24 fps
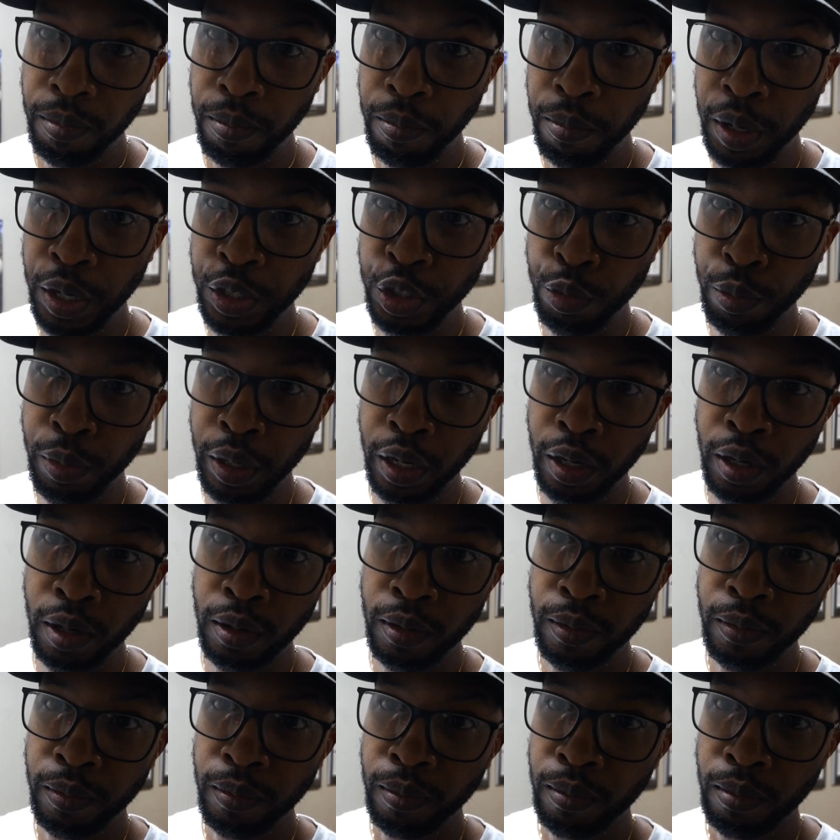much
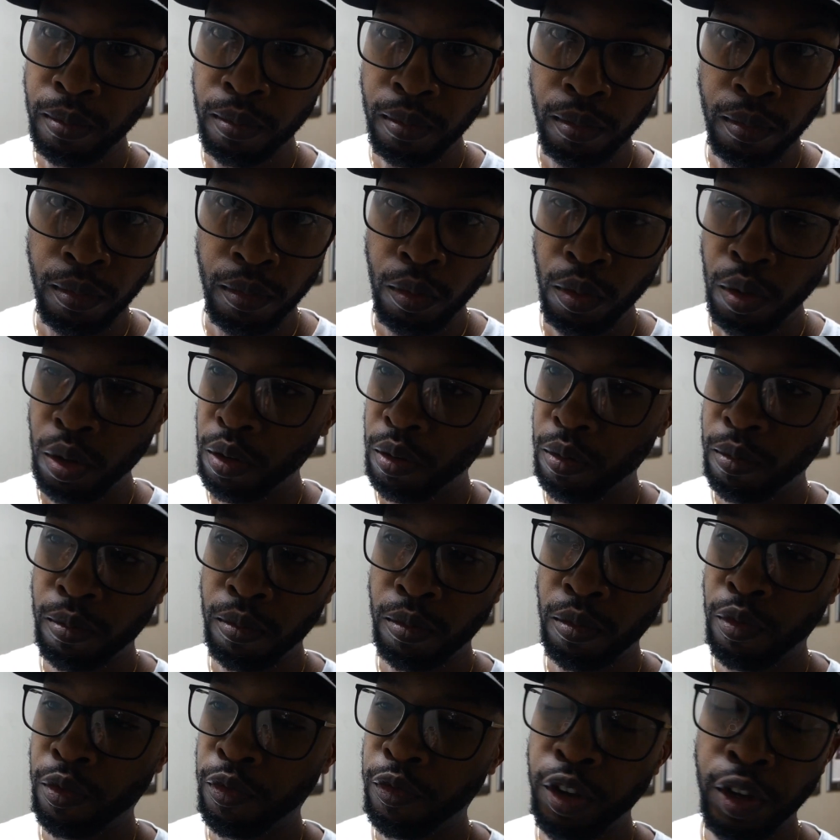better.
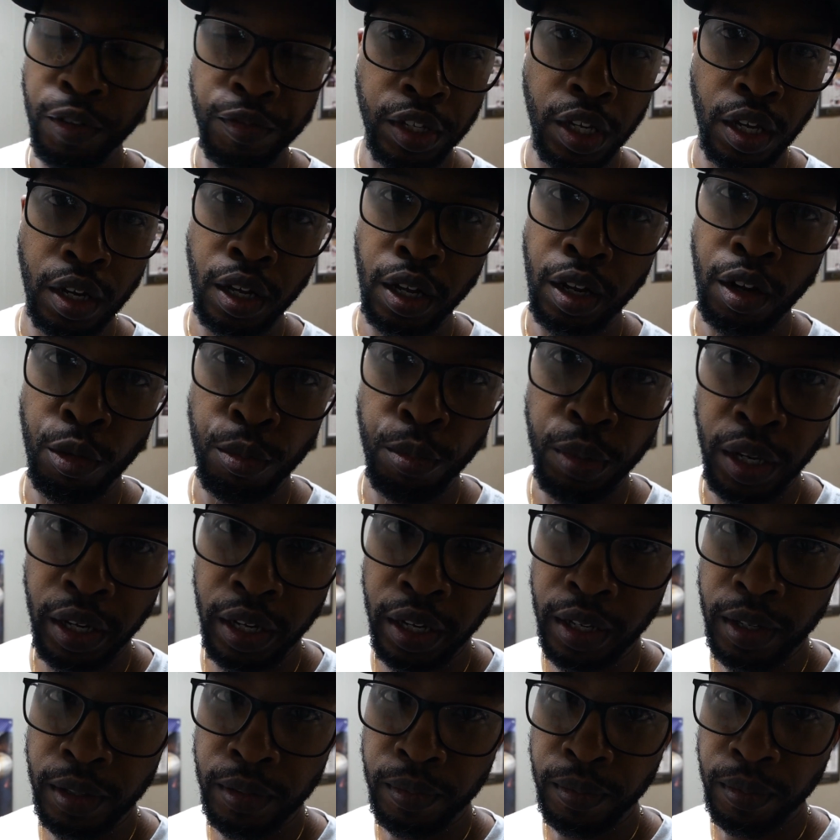$15
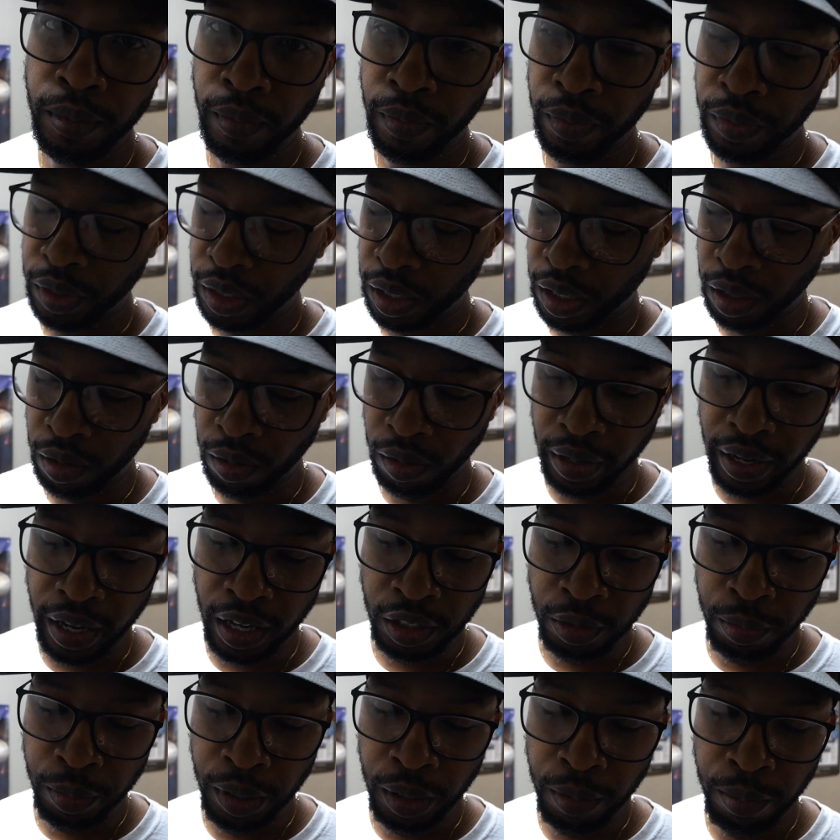blade. It'll
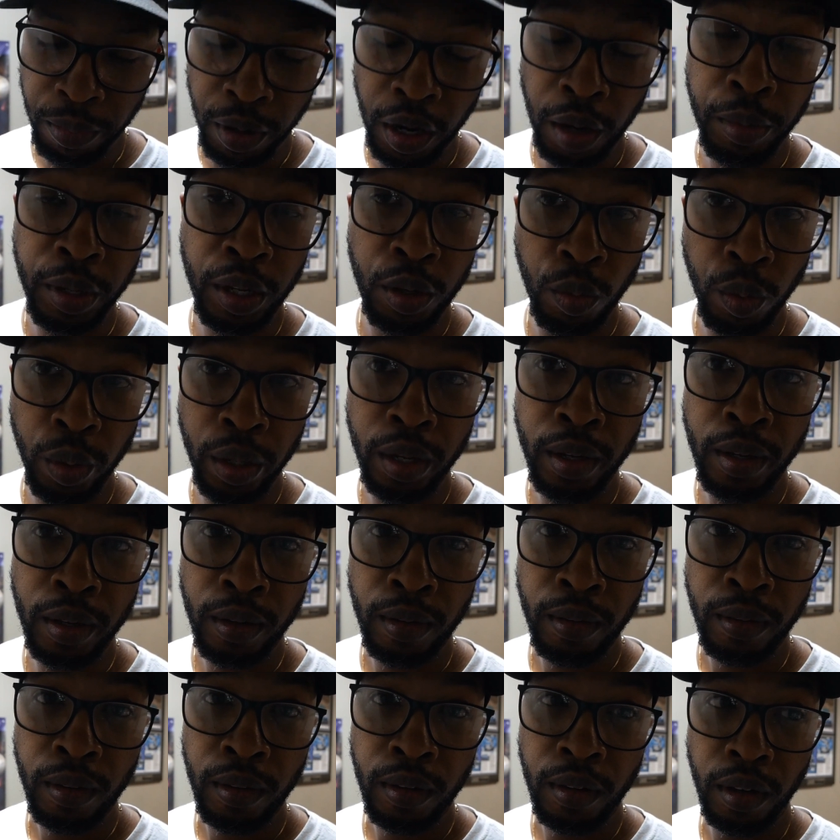last me probably a week,
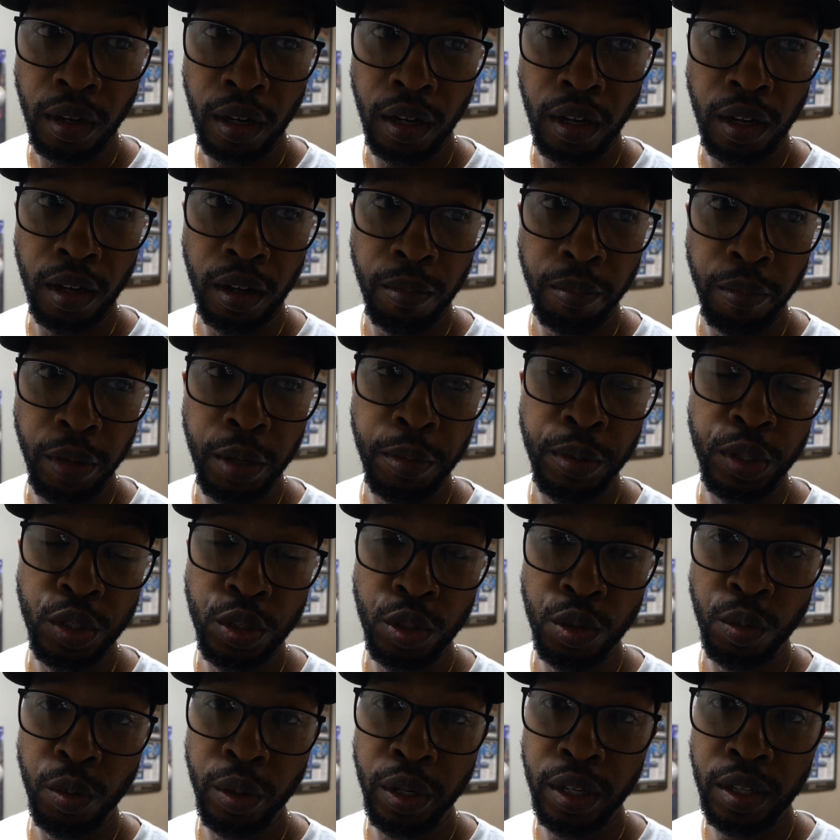maybe
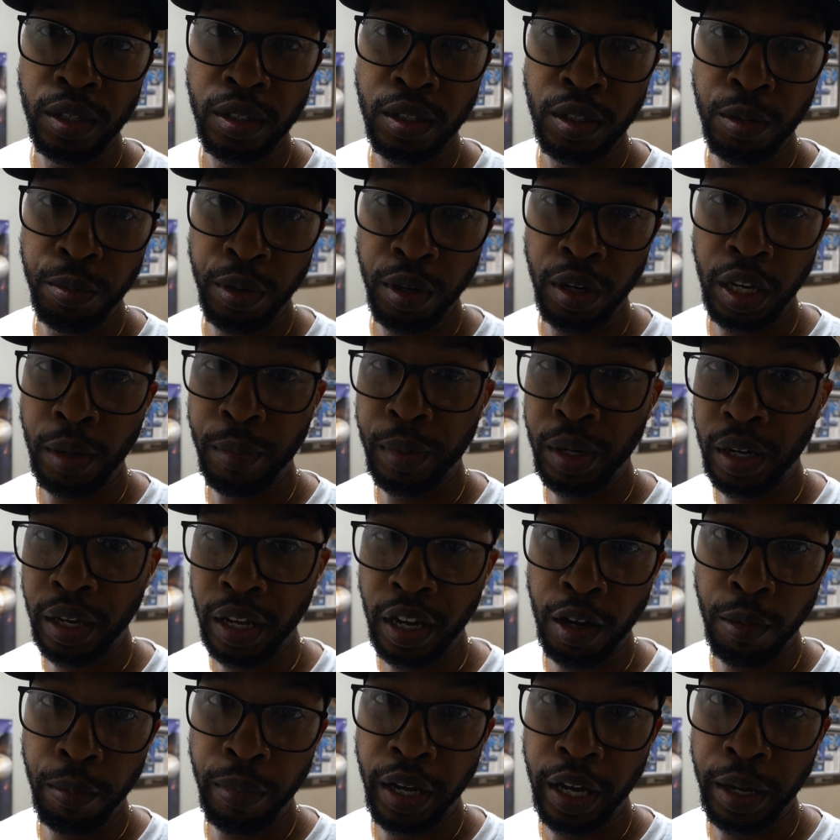2 weeks, depending on how many
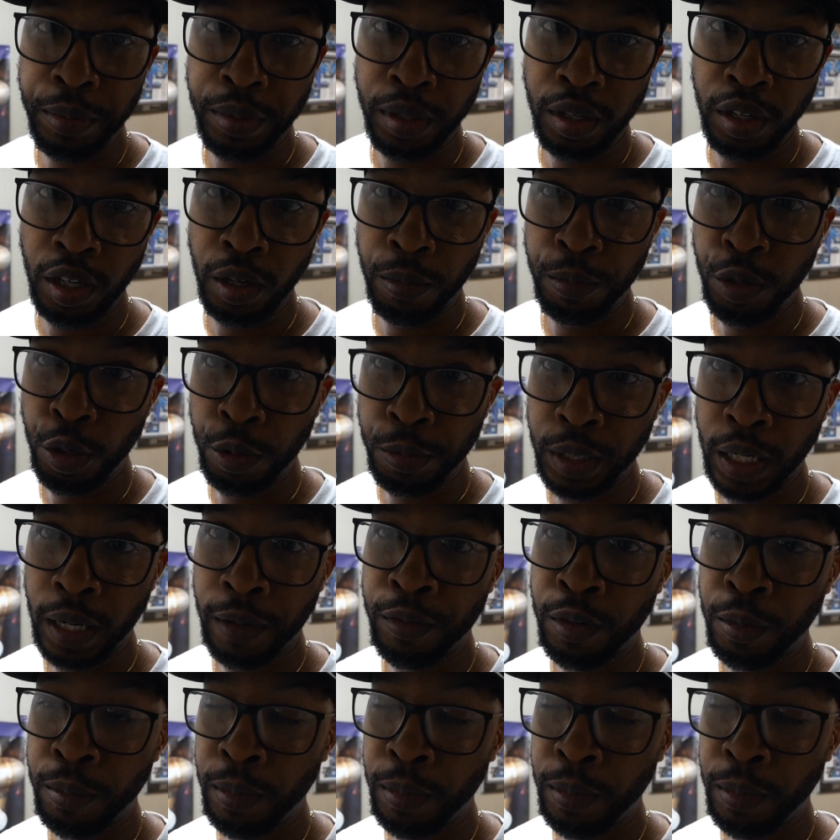downpipes and dump tubes I have to